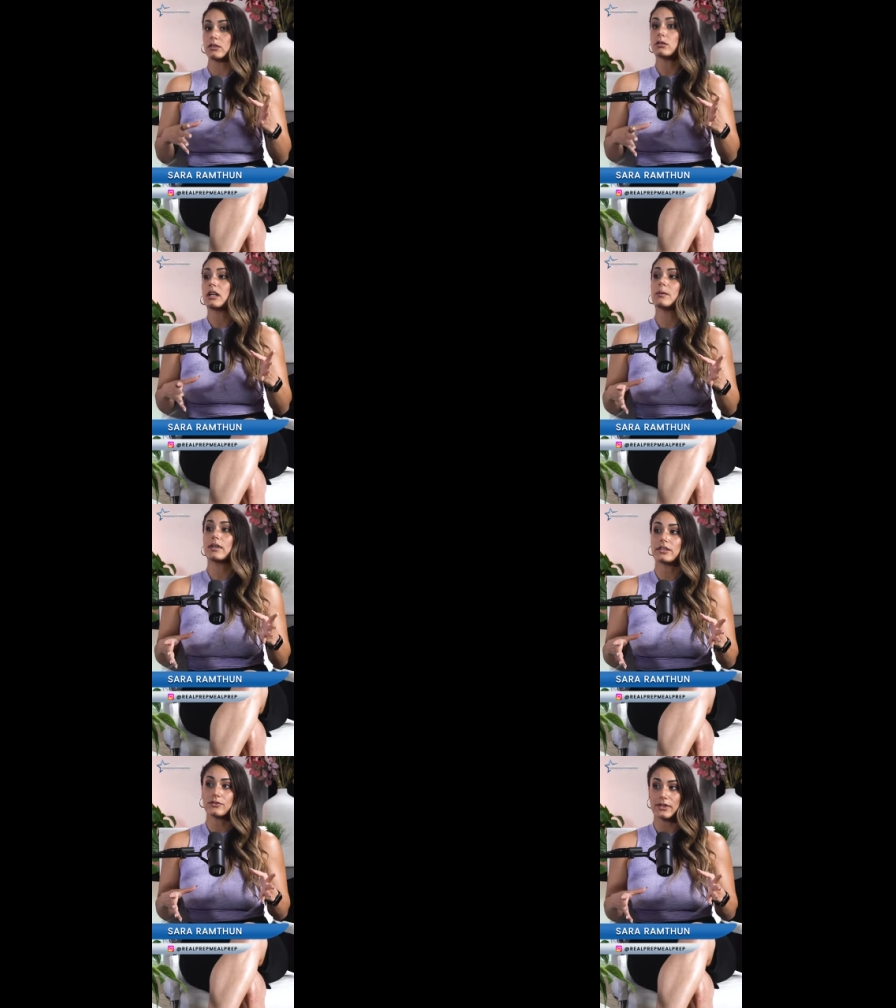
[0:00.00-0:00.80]
Oh, I
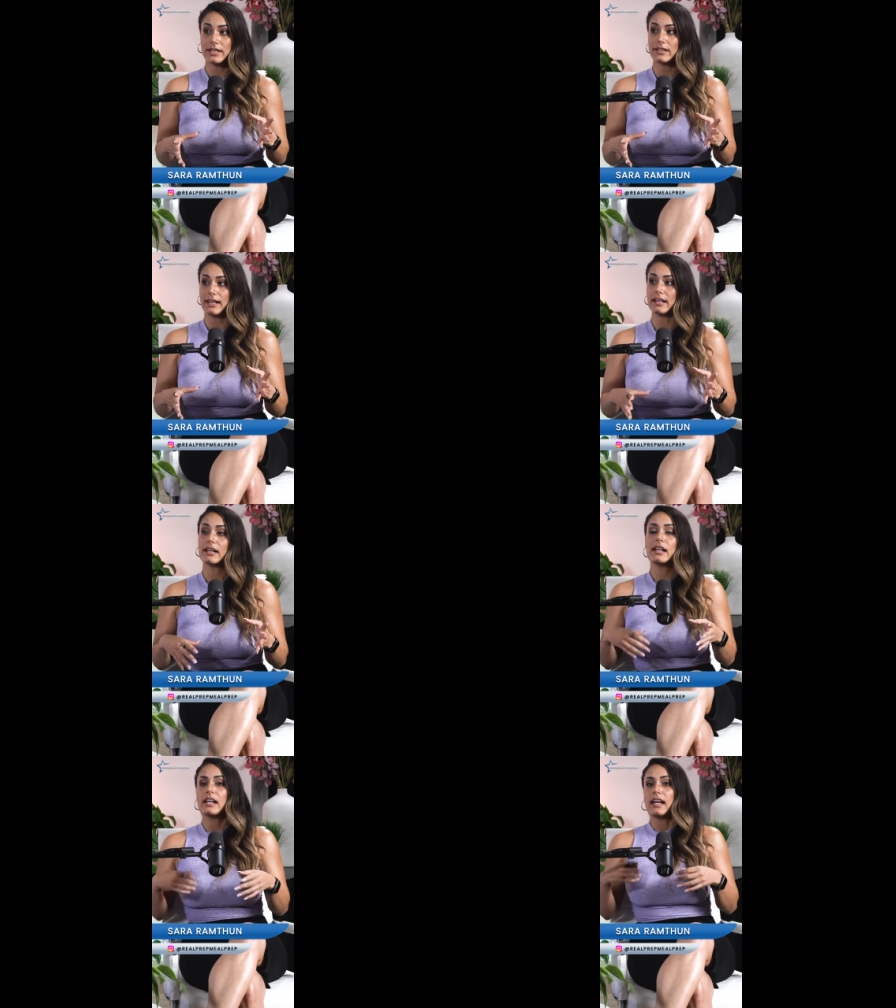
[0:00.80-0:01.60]
want to try that.
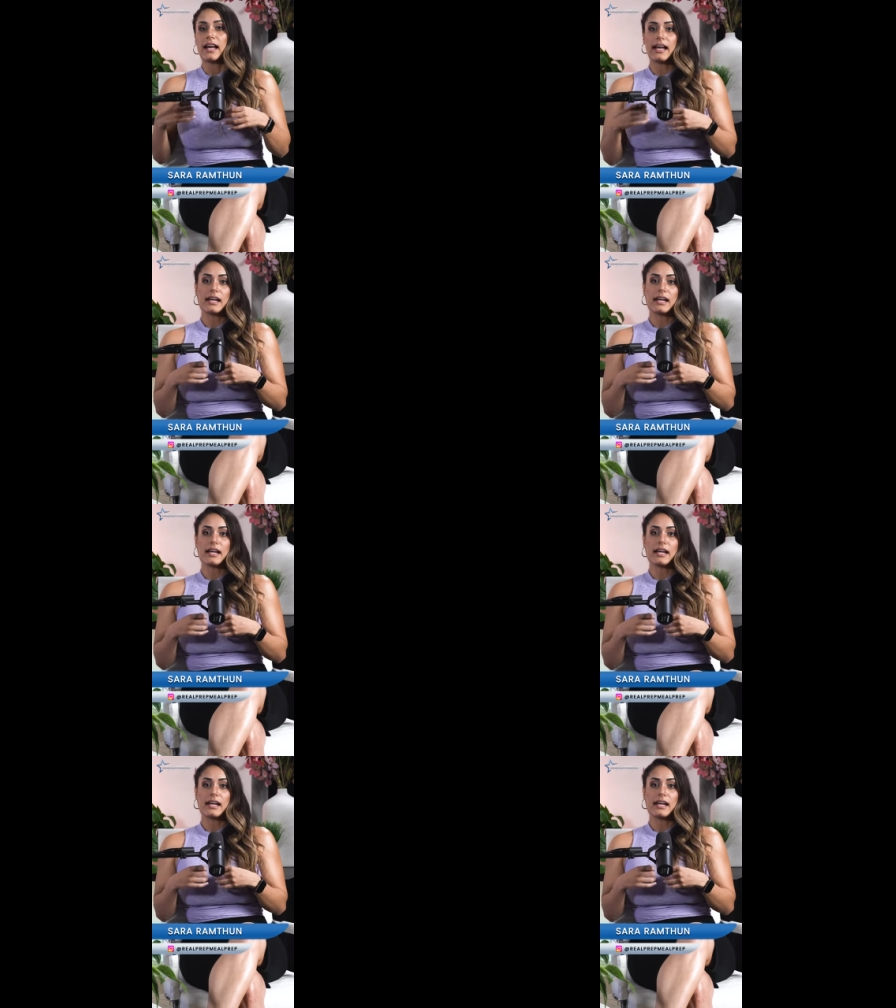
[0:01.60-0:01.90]
Mm-hmm.